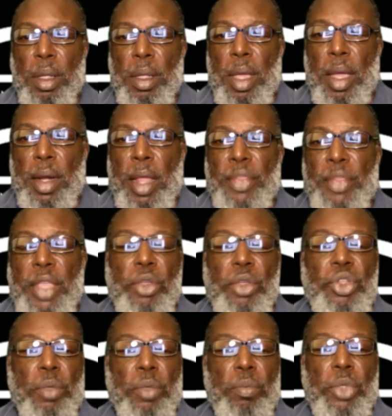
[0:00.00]
And I think you
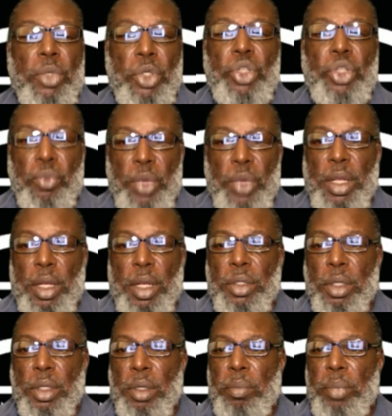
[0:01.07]
should read it.
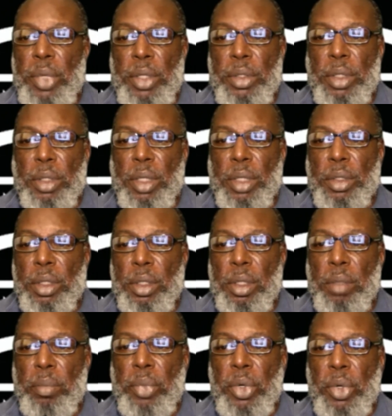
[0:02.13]
It's a
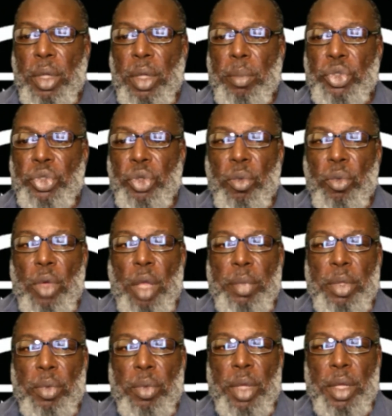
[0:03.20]
good book. I'm sure
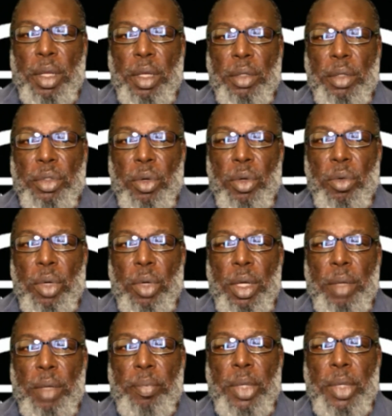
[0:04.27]
Robbie read it, and so
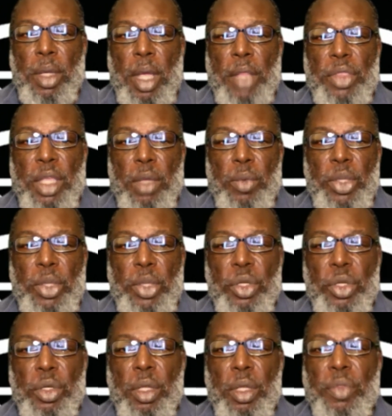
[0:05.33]
I think we
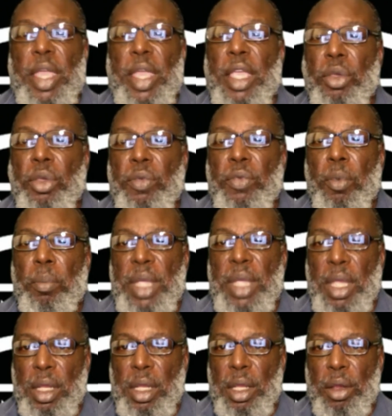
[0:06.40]
should thank you for
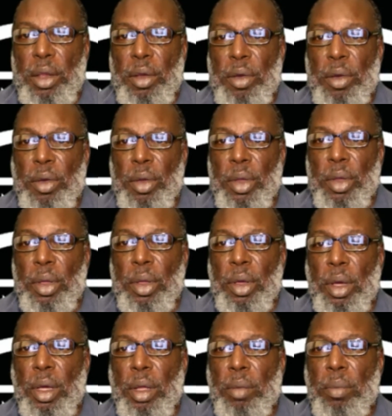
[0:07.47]
being here.
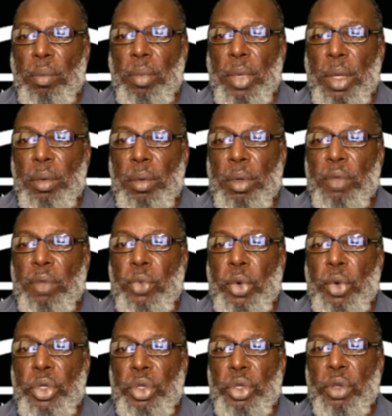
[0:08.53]
Look
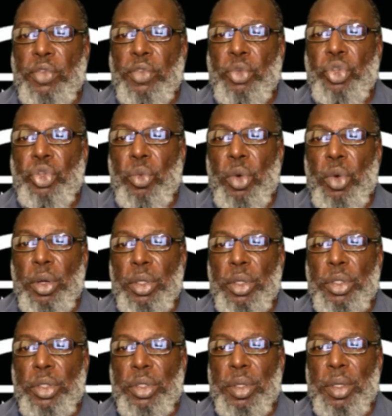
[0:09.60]
forward to your future
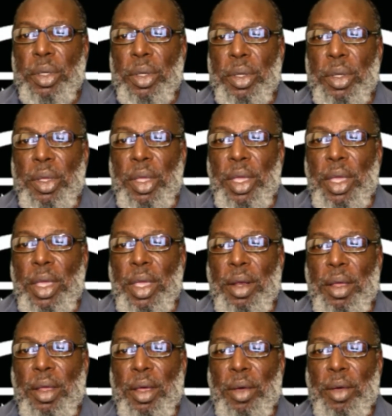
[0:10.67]
works,
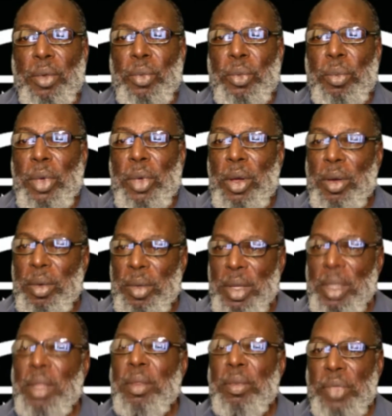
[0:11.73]
and
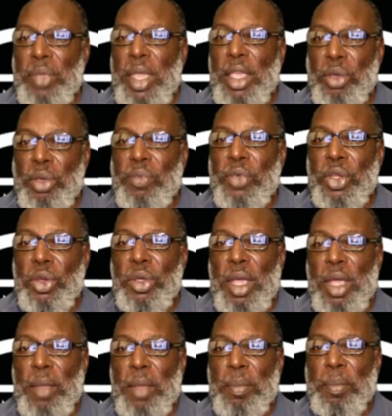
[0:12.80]
thank you for your time.